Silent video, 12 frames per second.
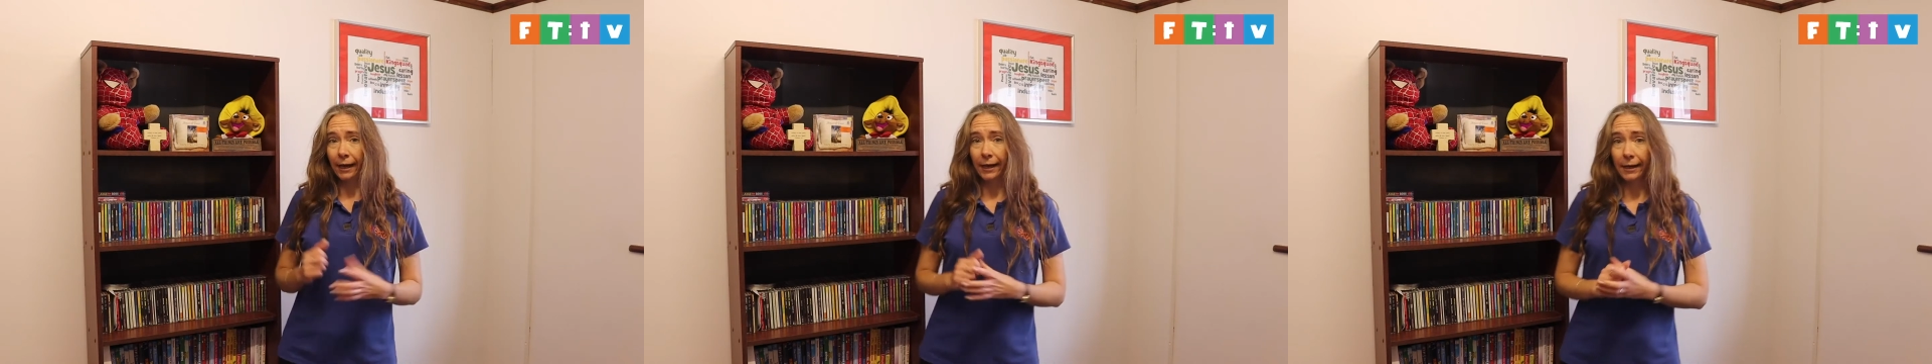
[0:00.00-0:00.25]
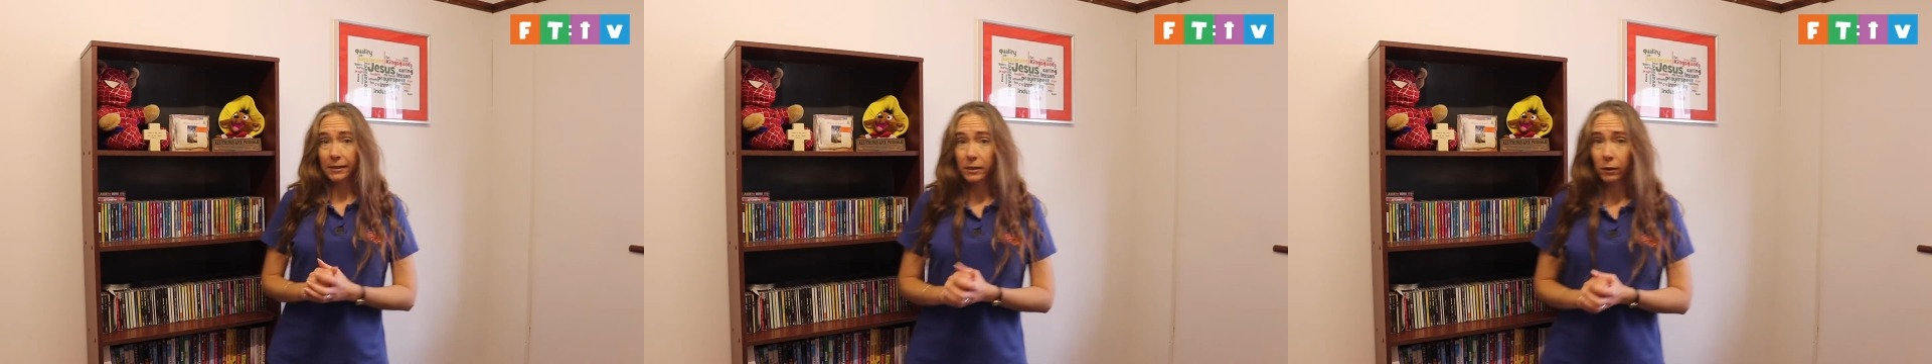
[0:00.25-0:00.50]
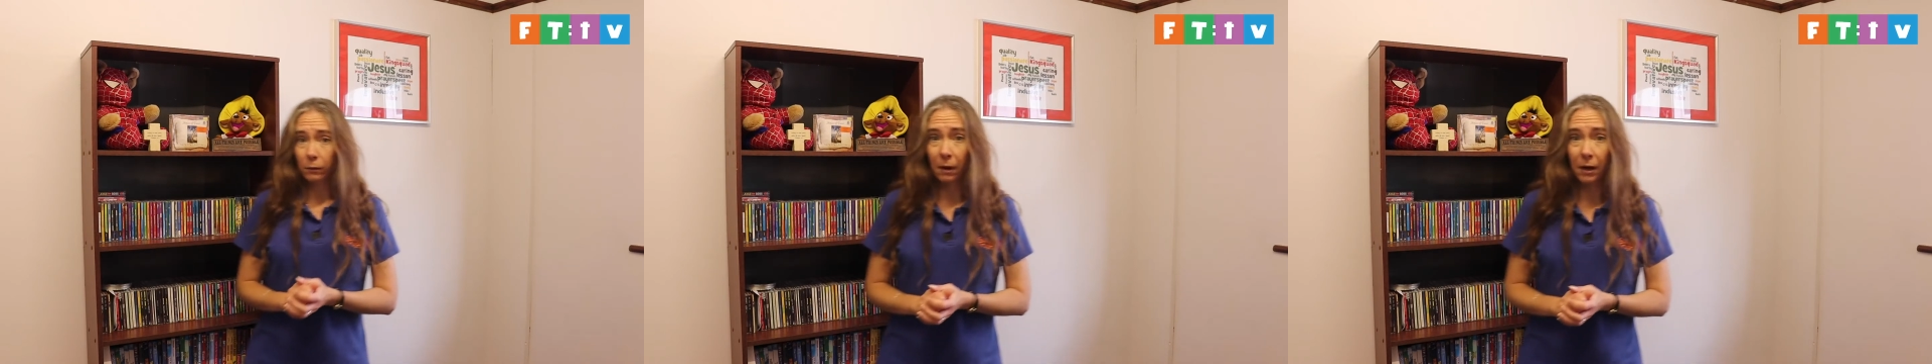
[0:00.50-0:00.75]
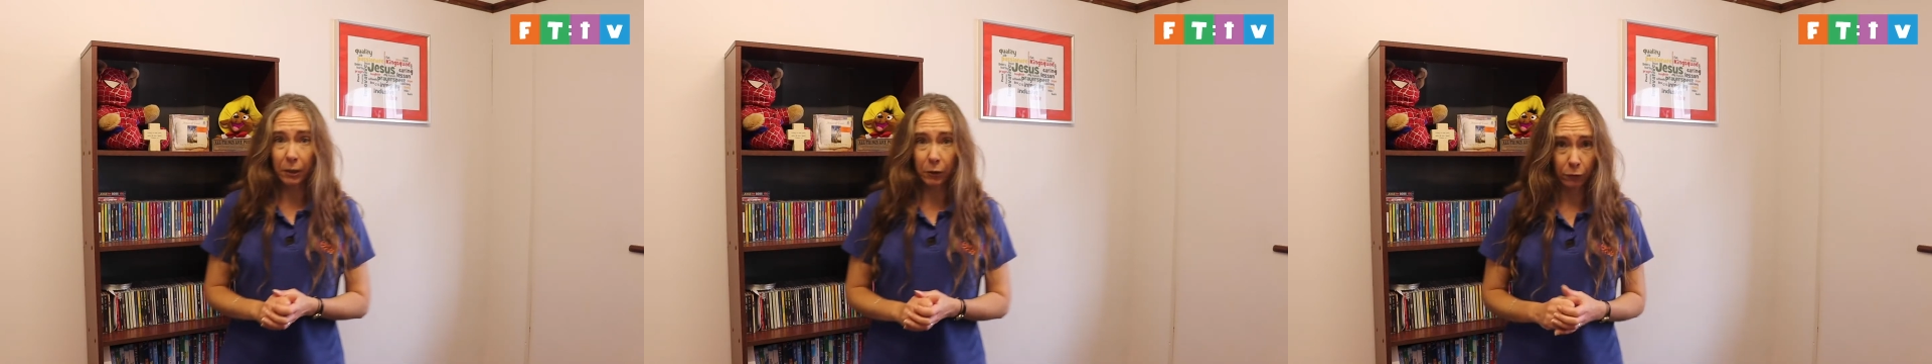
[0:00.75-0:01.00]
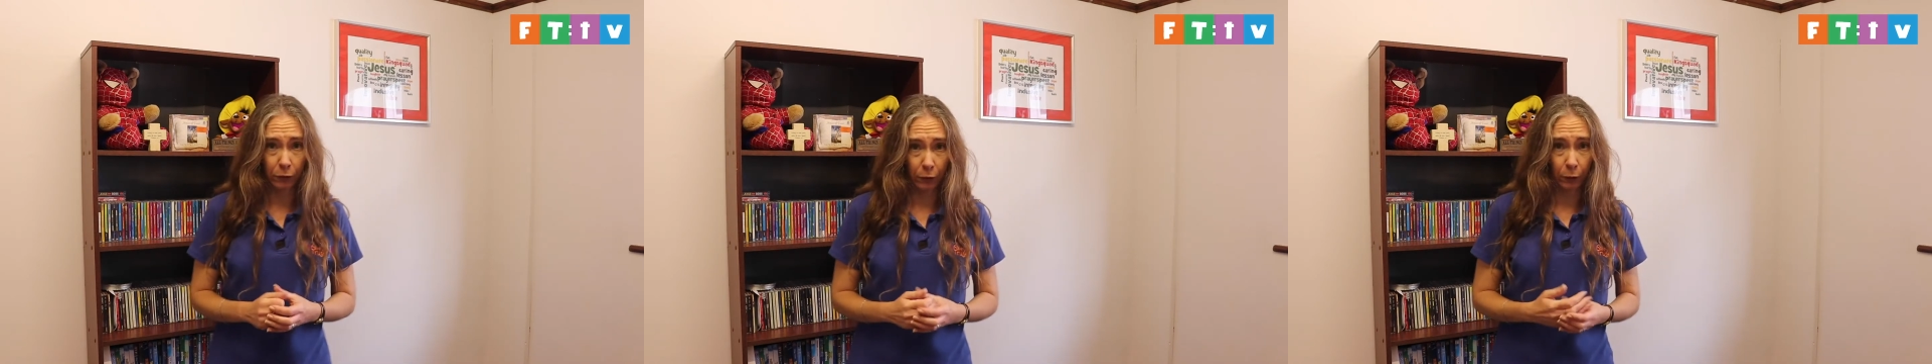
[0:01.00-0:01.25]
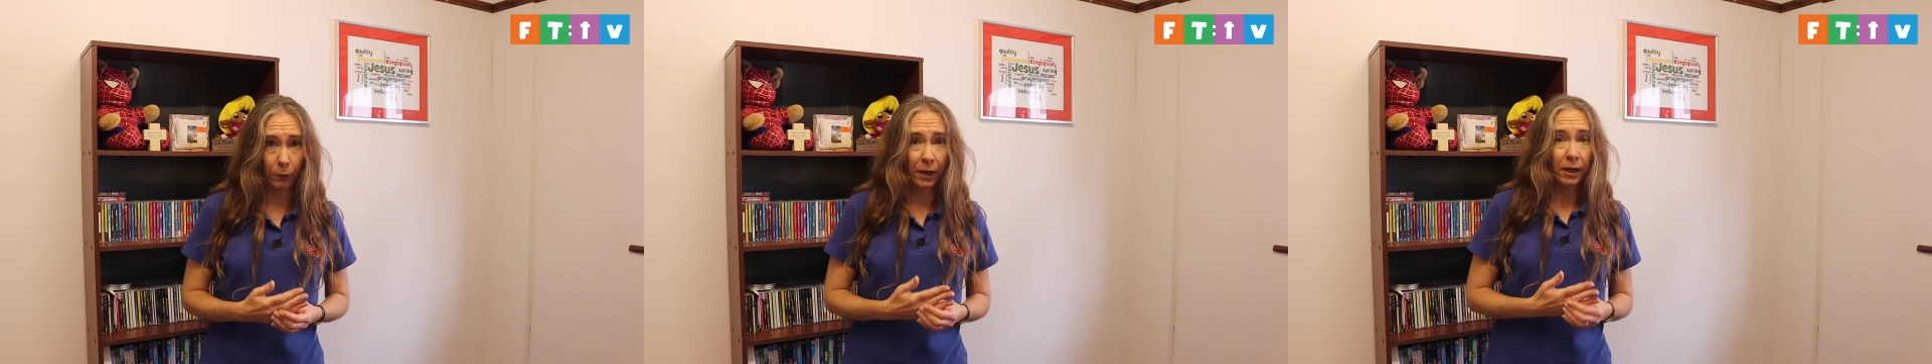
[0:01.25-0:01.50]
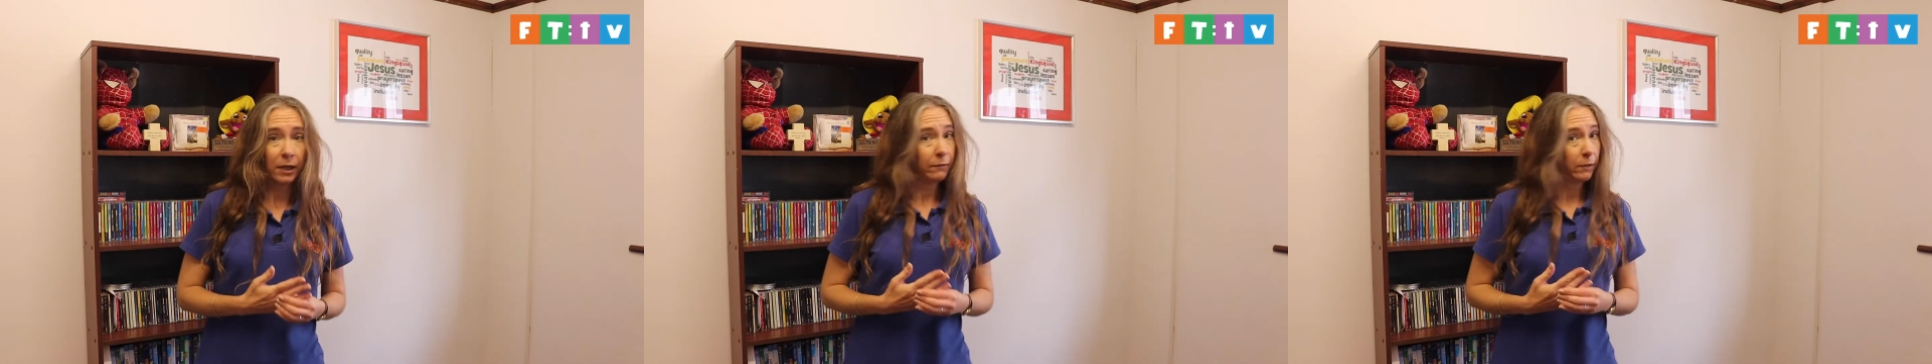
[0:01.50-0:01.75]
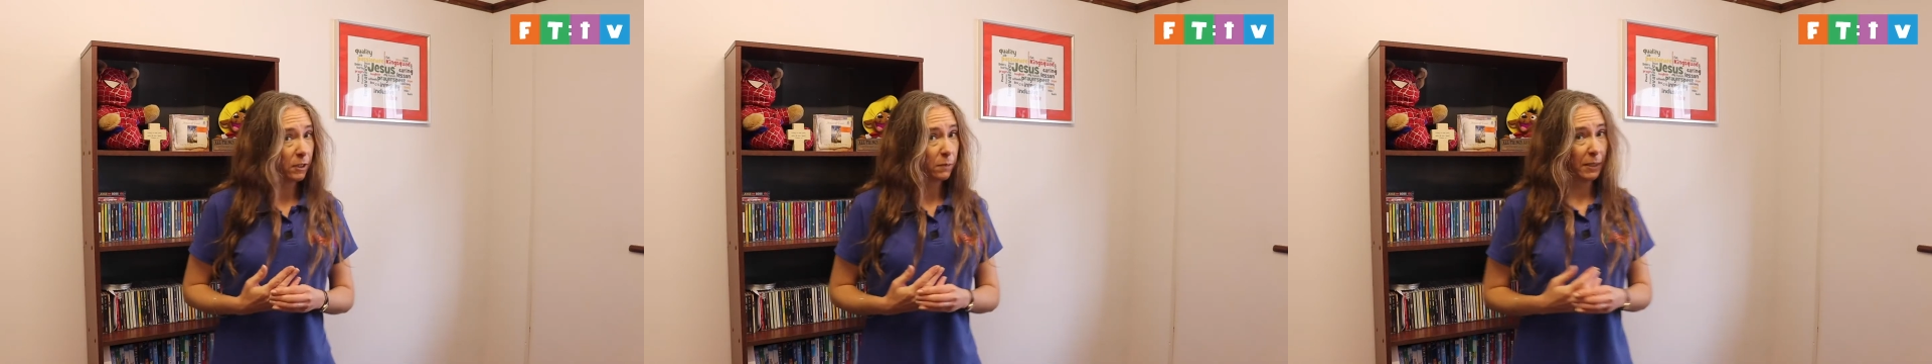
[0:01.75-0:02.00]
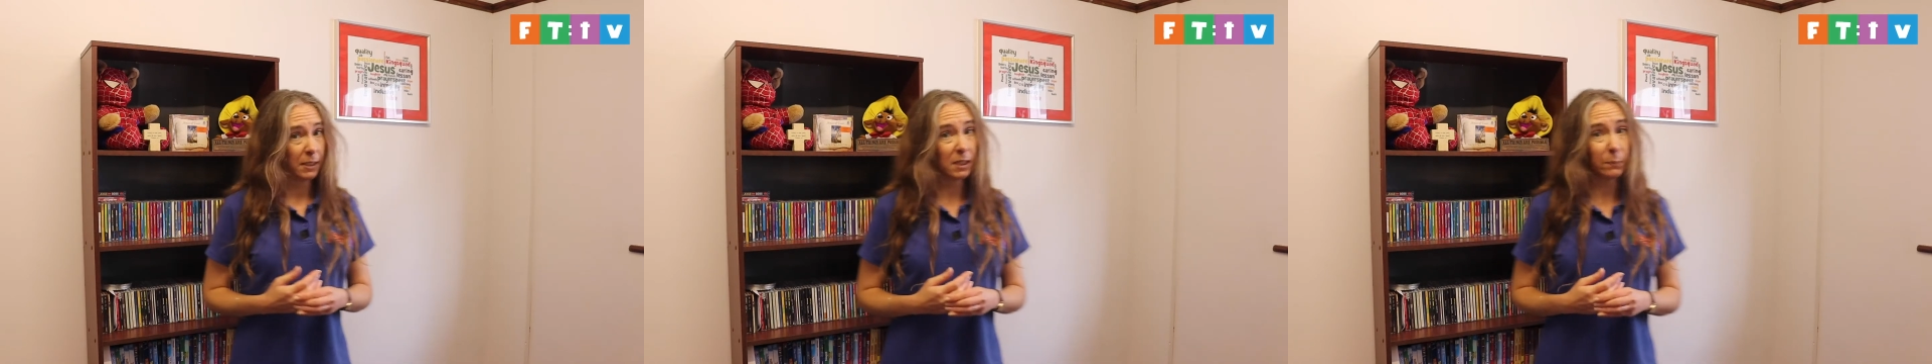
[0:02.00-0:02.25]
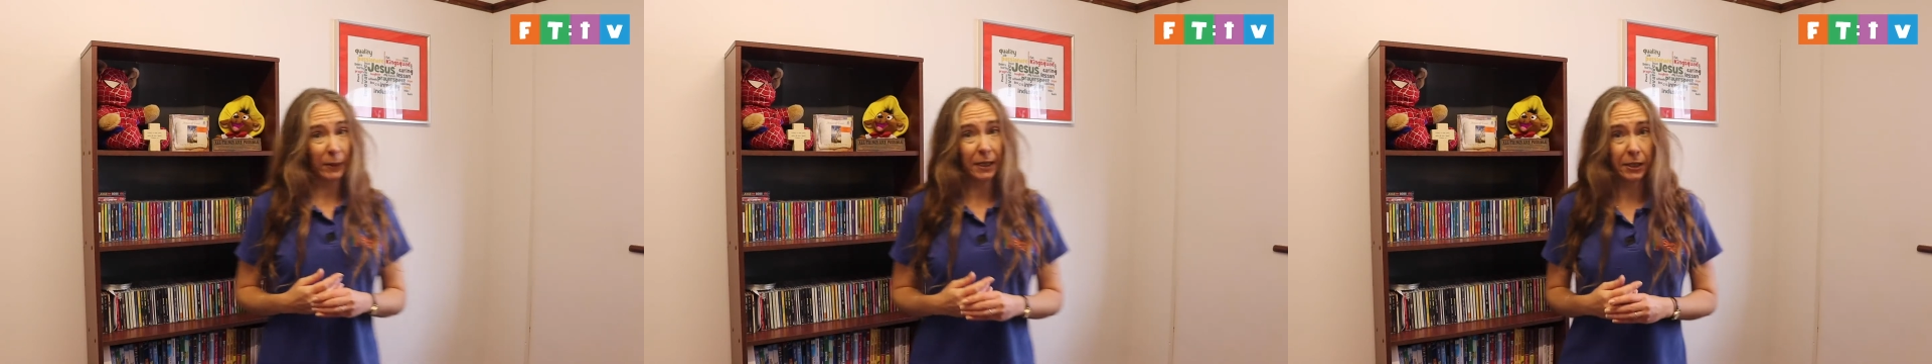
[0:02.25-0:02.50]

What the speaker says: "And so my crew have asked me to speak